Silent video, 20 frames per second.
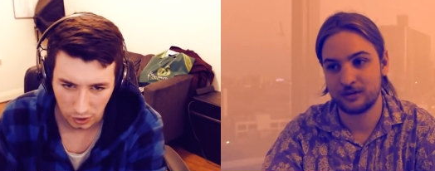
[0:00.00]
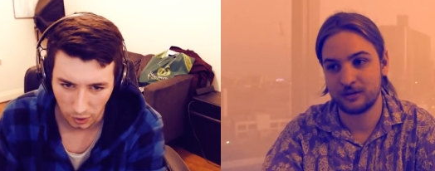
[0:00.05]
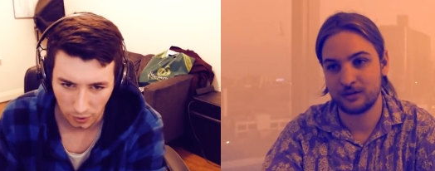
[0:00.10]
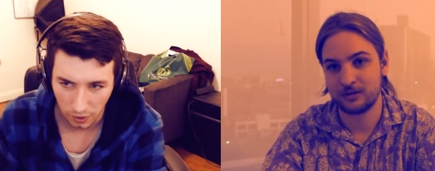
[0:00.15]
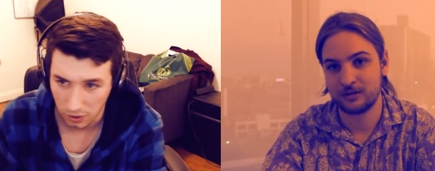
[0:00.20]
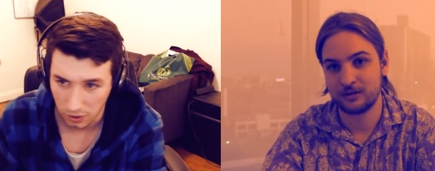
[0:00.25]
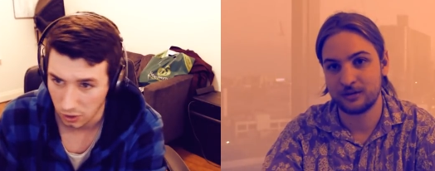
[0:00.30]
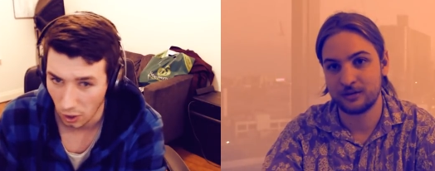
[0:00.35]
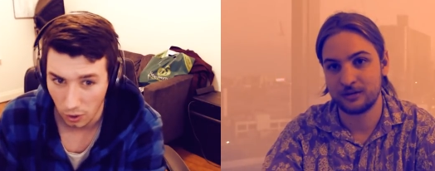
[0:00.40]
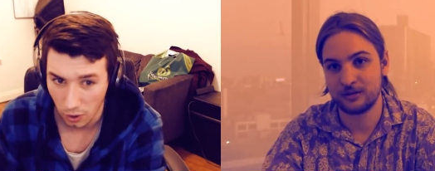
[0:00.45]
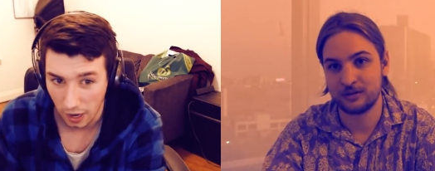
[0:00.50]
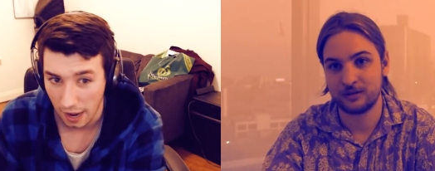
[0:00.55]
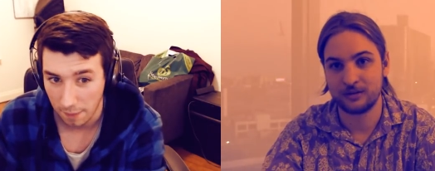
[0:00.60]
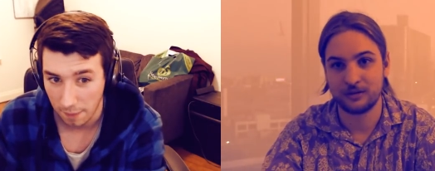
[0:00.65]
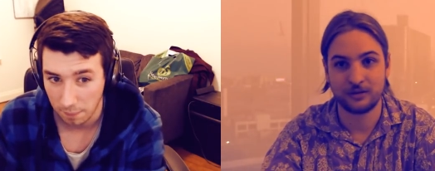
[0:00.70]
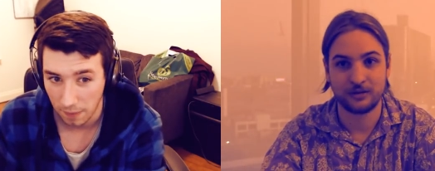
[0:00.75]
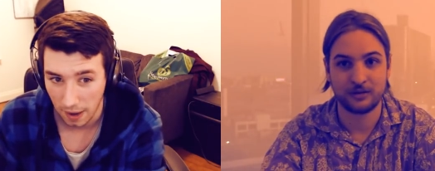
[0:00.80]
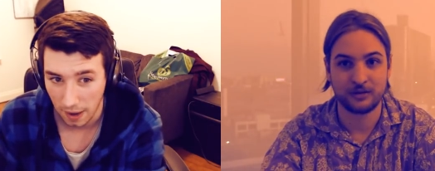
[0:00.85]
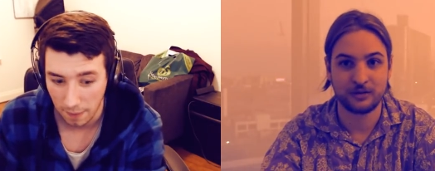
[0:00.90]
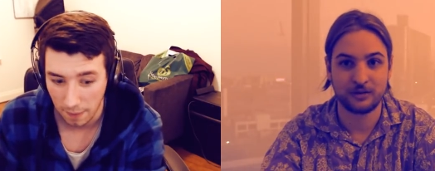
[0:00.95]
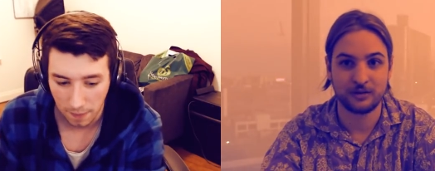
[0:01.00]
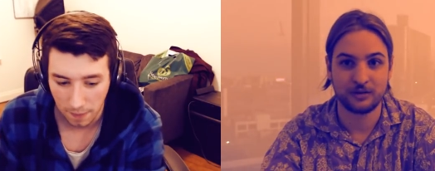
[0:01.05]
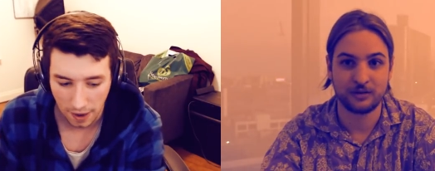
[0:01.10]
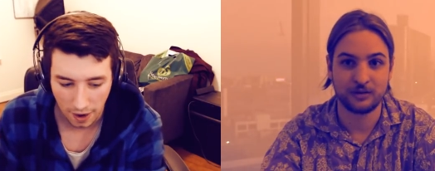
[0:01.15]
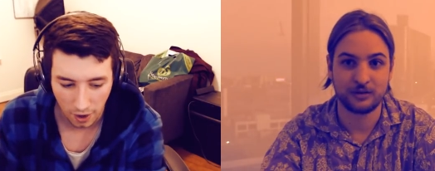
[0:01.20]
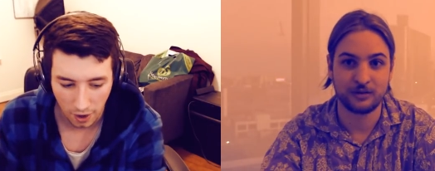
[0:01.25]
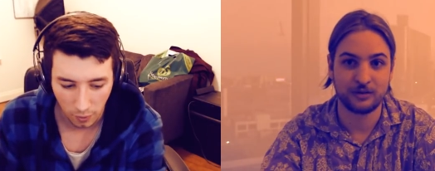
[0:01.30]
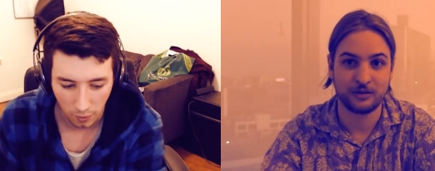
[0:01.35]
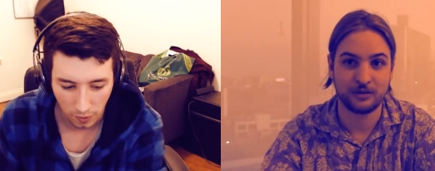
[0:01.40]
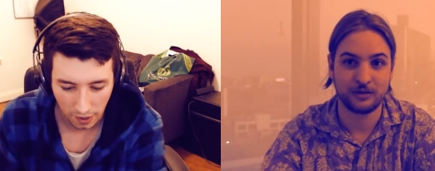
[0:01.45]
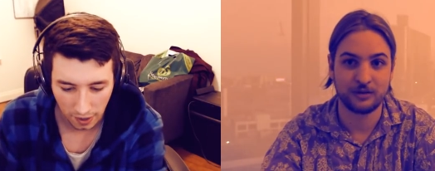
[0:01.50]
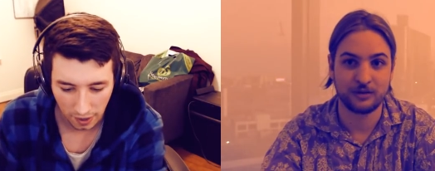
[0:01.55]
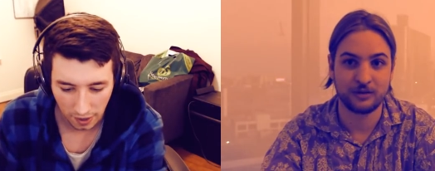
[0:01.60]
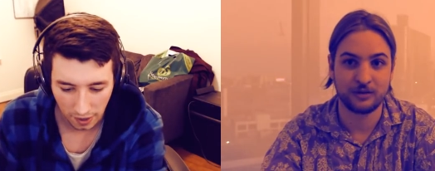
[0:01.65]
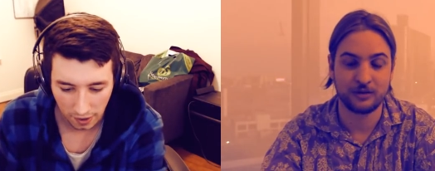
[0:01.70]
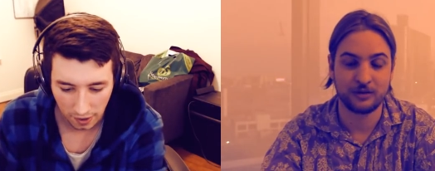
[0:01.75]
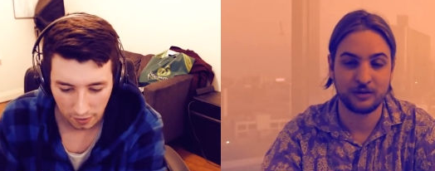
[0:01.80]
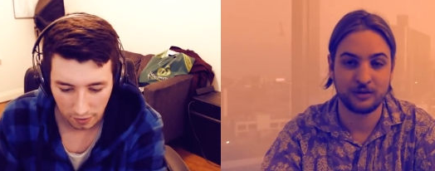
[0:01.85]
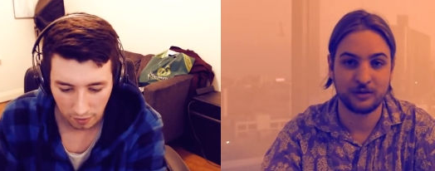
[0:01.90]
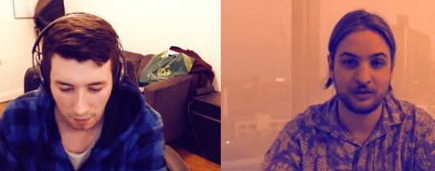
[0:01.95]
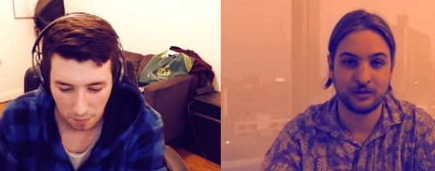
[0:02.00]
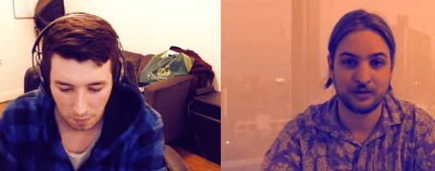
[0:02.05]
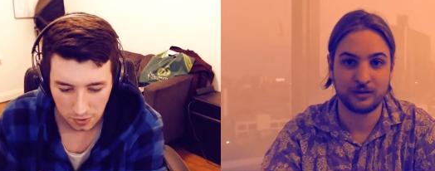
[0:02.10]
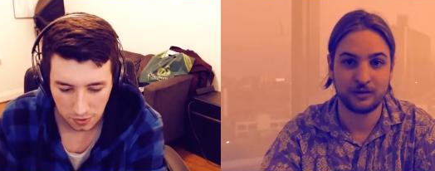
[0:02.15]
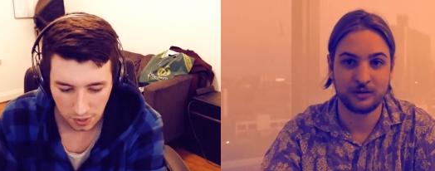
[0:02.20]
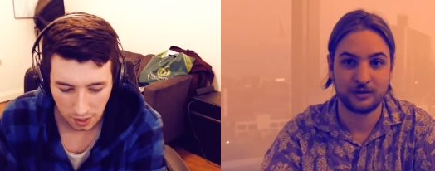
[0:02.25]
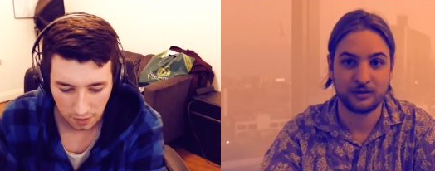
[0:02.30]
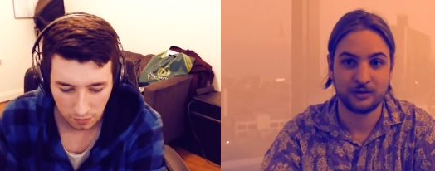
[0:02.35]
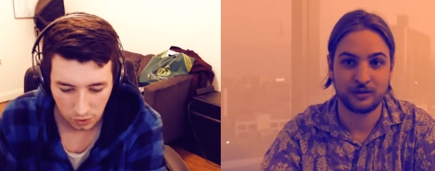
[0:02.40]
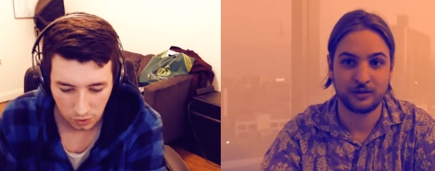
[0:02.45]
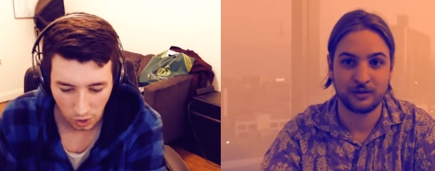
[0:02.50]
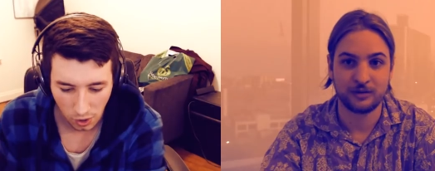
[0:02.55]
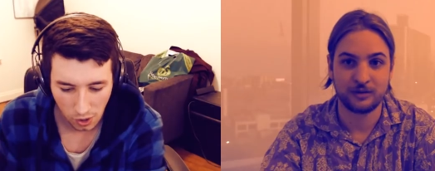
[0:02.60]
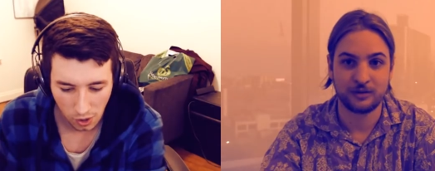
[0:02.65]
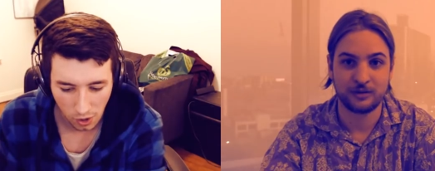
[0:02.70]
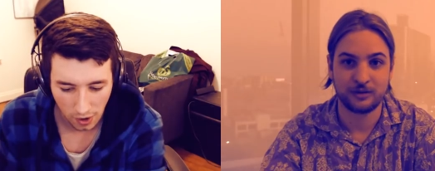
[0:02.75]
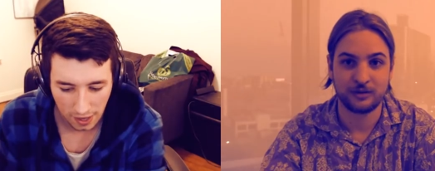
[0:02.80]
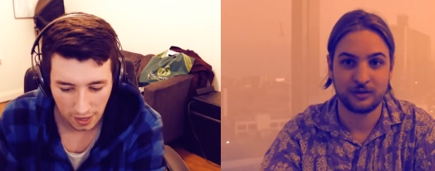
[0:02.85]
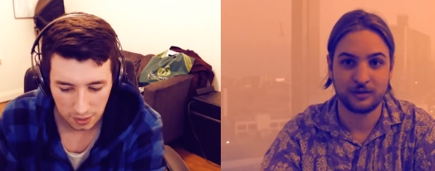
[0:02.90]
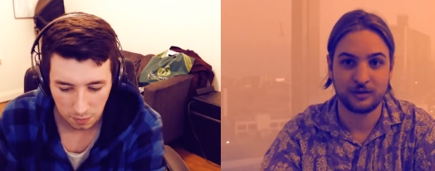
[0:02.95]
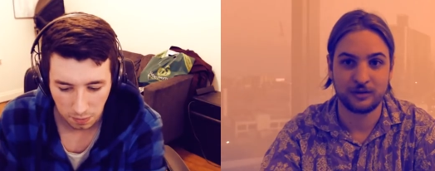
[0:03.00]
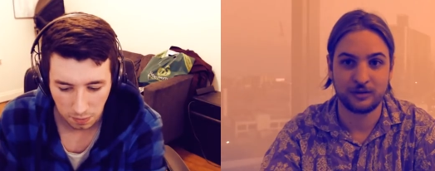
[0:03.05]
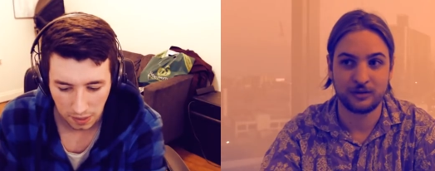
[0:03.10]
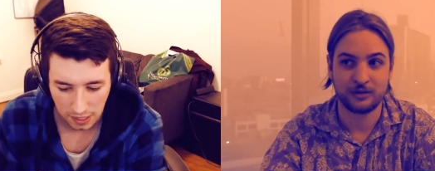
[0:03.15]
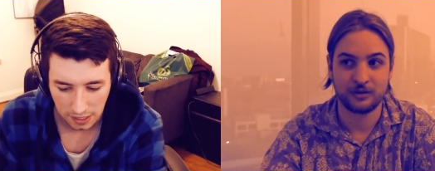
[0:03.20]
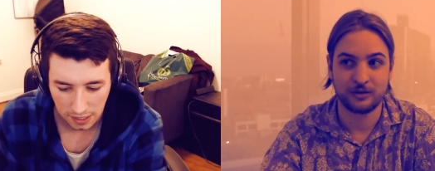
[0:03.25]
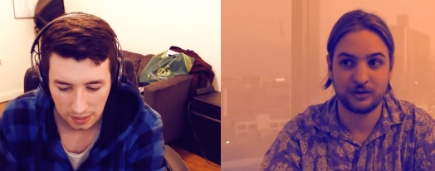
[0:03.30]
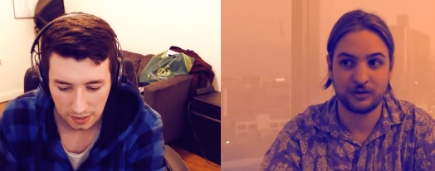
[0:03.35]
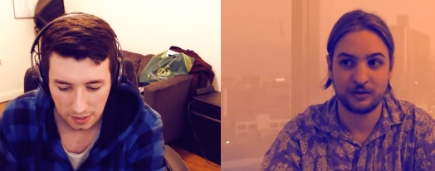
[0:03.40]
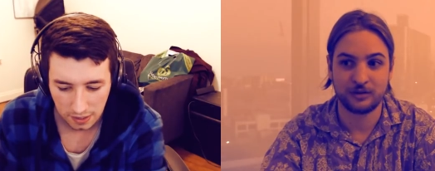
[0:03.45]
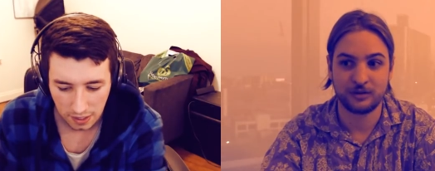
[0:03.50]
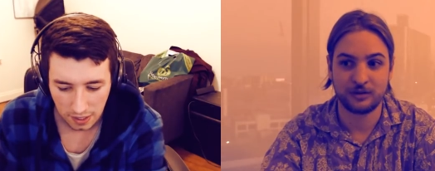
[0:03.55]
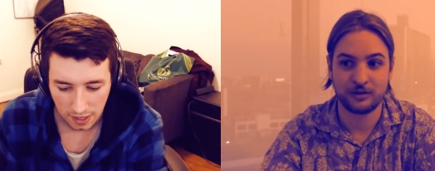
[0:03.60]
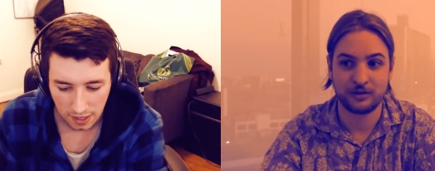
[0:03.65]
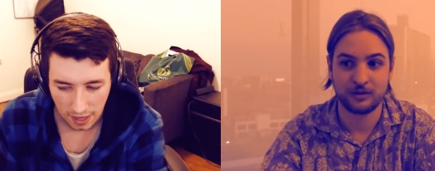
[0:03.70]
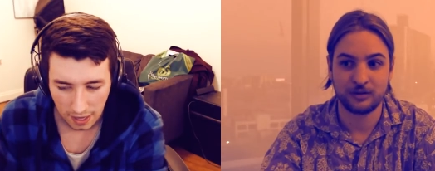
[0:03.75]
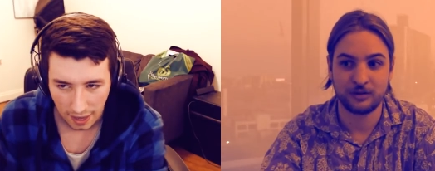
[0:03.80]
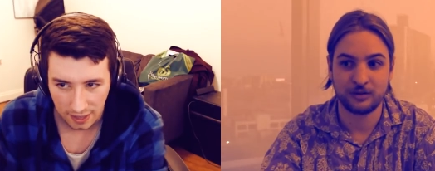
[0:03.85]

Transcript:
Speaker 1: Like, Toto, Toto, our, our, our uh, representative Toto has been...